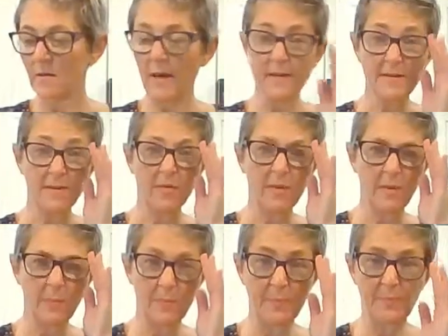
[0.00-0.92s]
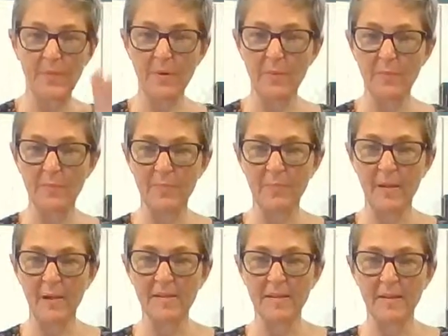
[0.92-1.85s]
Okay, so the
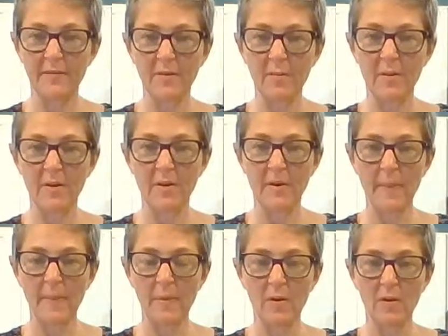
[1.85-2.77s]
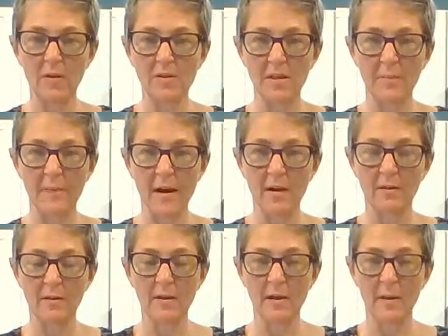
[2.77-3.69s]
melting of the butter and the milk took
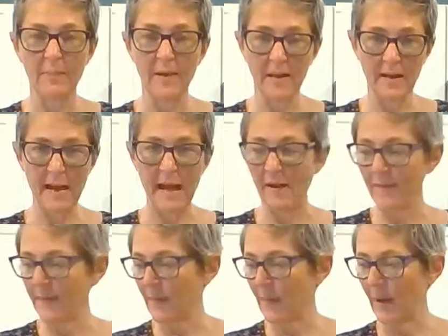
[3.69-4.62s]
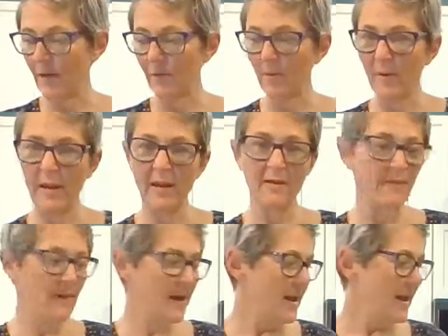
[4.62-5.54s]
about 1.5 minutes in the
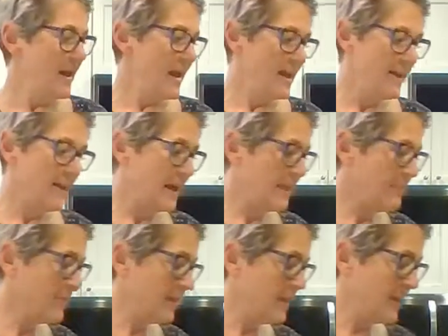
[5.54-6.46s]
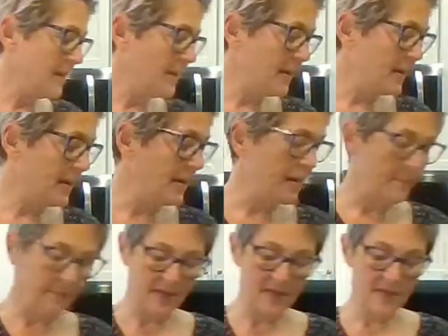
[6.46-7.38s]
microwave. And then I've been
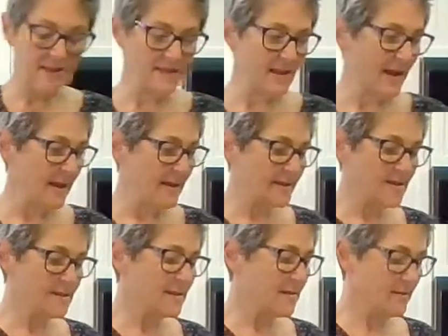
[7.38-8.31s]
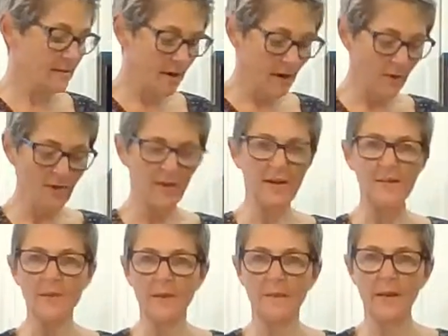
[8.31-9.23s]
beating these eggs. Oh, I forgot
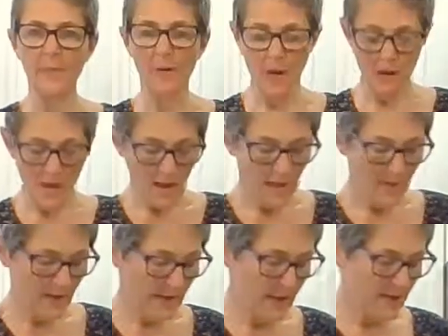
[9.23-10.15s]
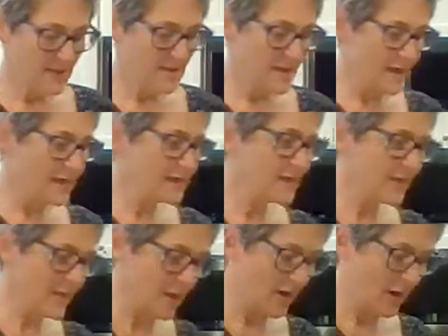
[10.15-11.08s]
to put on my apron. Beating these eggs
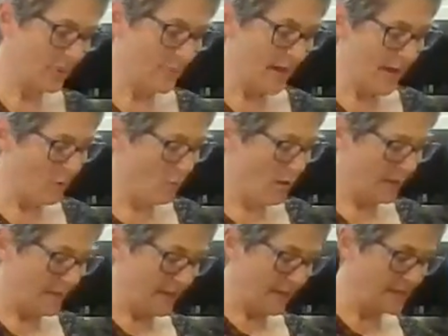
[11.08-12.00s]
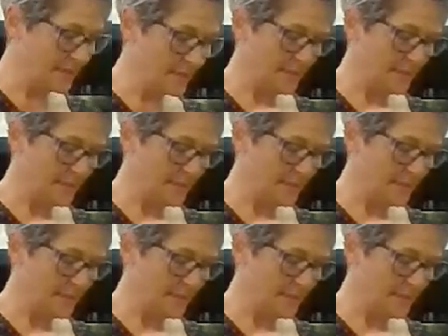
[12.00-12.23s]
for about 1 minute.